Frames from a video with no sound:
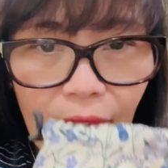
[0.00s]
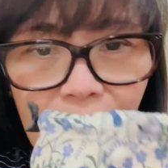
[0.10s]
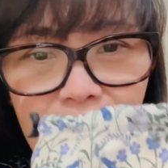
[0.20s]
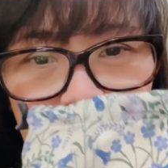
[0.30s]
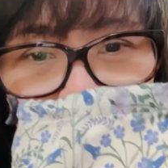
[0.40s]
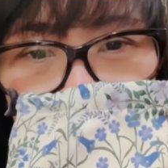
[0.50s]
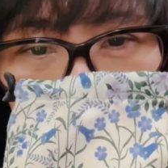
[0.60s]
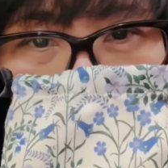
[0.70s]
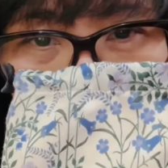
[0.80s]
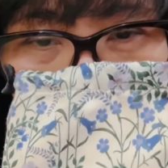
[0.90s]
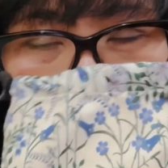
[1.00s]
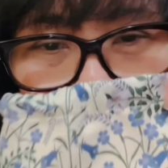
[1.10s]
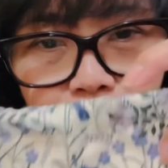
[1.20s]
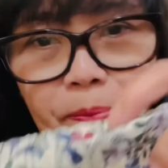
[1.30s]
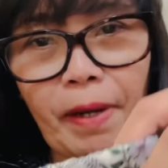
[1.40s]
this is my Gucci
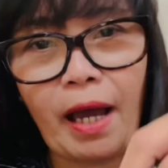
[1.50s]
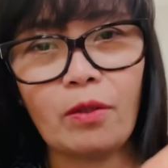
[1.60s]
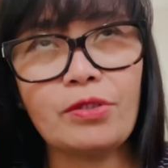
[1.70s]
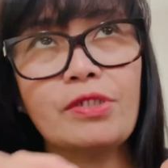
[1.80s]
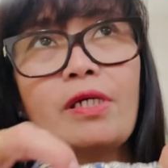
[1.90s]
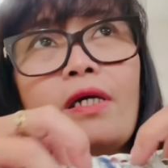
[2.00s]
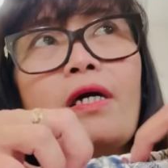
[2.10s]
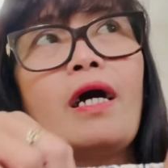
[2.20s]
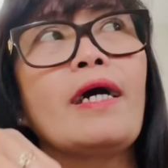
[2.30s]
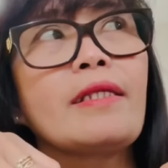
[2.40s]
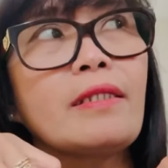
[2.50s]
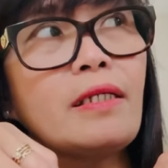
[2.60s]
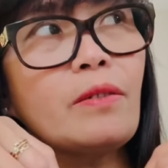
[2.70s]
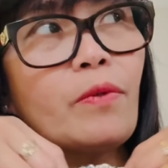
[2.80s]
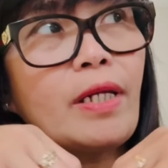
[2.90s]
beauty pouch. I
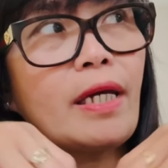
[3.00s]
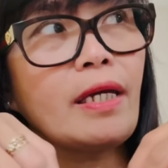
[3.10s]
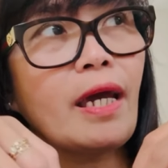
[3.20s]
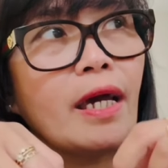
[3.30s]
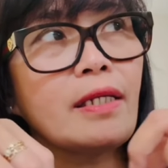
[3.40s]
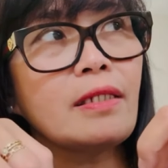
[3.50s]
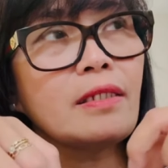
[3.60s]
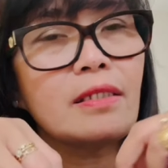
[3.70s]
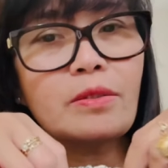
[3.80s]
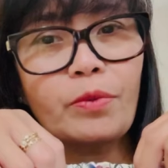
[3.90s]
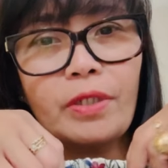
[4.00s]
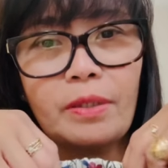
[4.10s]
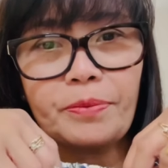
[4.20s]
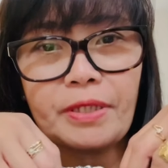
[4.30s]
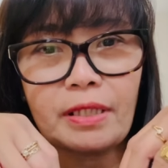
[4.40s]
think what I had in this were
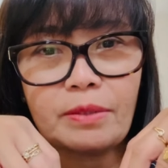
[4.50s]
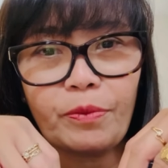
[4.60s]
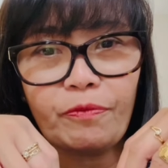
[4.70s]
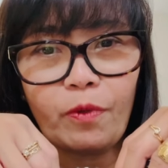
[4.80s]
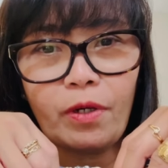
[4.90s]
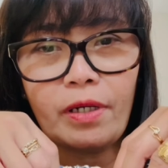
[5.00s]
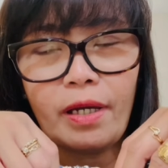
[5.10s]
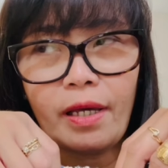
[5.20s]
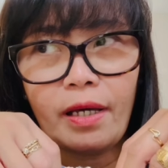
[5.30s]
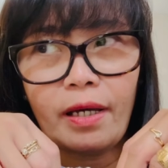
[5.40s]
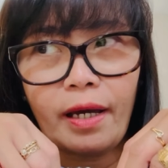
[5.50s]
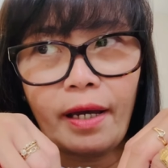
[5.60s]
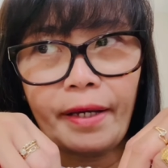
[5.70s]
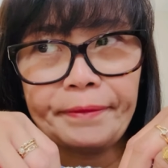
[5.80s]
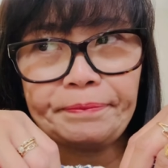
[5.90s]
lipsticks before,
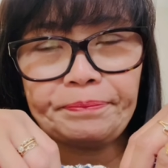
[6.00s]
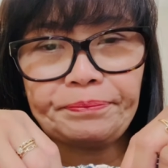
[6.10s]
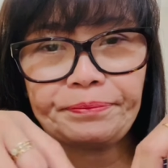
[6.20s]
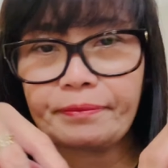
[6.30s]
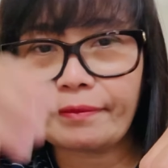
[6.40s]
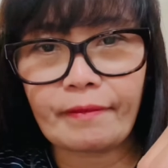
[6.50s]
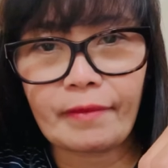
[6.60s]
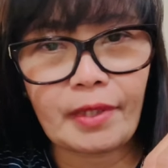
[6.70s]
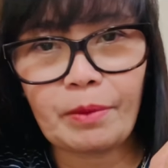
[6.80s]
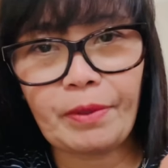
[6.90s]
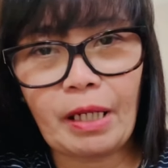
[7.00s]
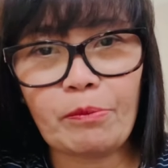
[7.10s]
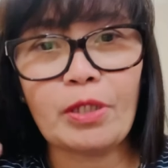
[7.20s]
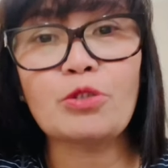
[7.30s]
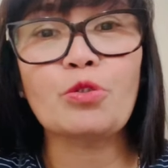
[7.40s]
but I
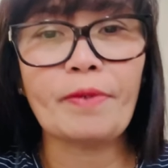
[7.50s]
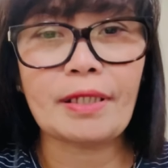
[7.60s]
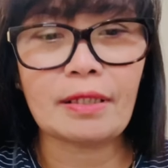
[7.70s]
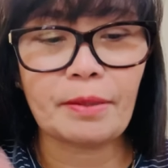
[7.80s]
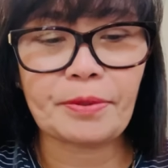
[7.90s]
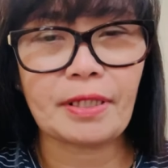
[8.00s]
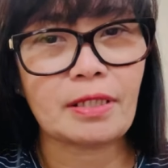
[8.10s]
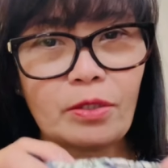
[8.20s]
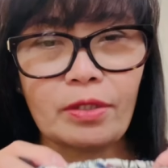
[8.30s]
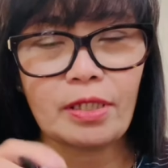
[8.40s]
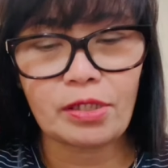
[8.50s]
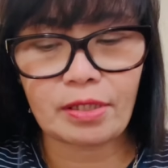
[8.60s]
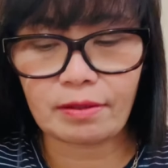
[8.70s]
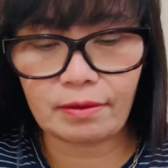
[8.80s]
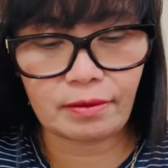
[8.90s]
bring too many lipsticks, so they
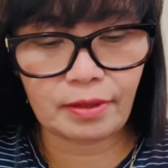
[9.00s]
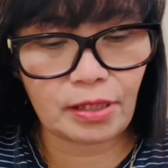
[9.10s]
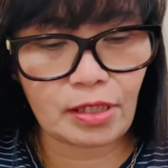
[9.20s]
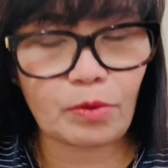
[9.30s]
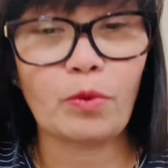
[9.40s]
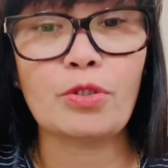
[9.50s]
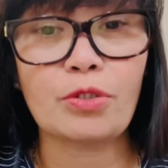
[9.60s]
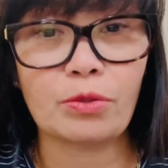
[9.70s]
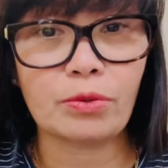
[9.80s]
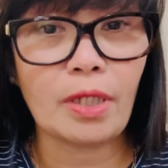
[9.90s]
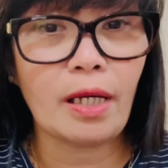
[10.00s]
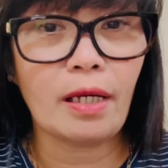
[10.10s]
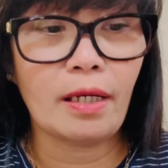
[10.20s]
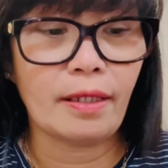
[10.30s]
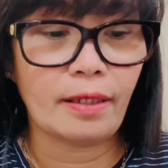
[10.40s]
just won't suit.
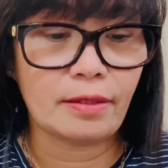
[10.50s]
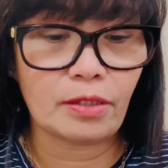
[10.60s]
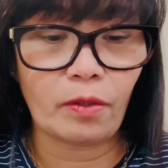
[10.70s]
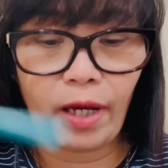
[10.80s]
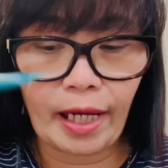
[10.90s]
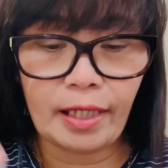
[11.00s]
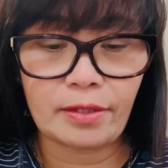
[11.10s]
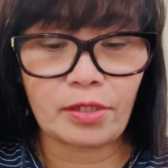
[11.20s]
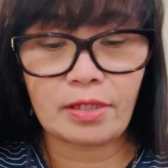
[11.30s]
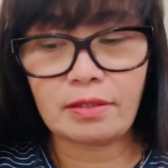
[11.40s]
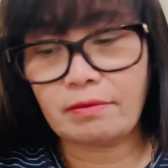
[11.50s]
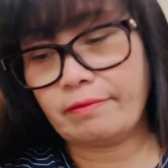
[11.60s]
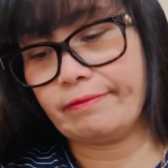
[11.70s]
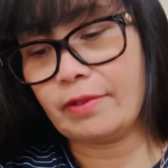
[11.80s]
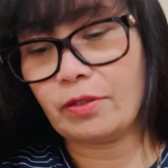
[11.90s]
So I just,
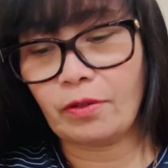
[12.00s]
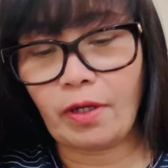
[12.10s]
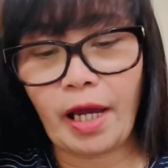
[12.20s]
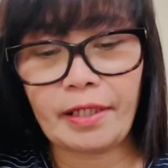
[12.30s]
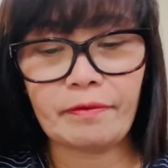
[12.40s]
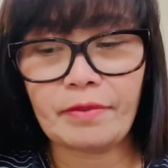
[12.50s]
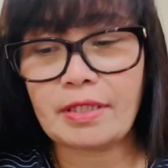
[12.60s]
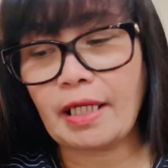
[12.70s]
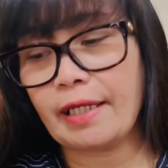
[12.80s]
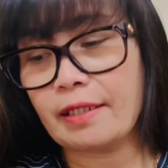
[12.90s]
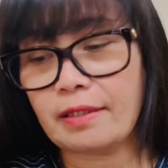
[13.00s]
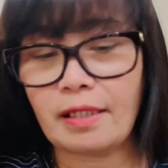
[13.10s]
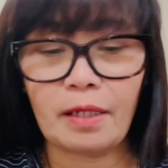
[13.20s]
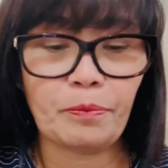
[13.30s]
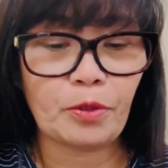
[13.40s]
you know, kind of
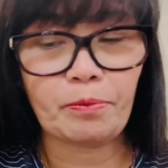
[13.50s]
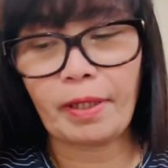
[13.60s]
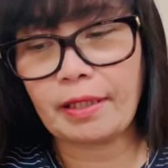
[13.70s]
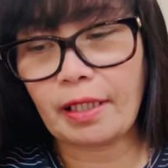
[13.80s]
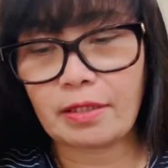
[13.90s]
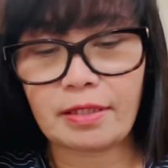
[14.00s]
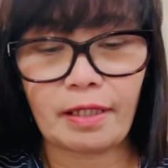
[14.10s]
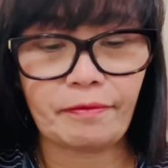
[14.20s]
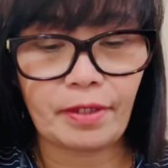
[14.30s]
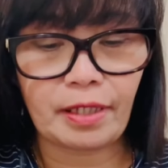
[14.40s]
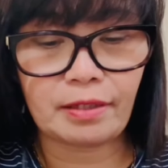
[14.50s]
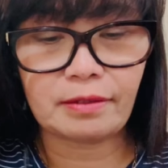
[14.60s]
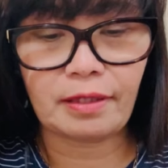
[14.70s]
decided I'll put my nail stuff in it,